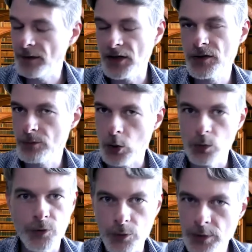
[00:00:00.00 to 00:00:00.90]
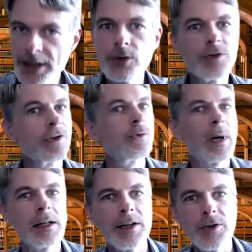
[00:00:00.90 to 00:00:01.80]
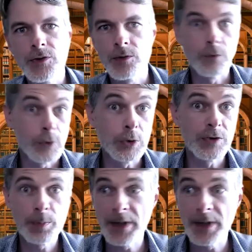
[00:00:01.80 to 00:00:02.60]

and this goes for readers as well as viewers,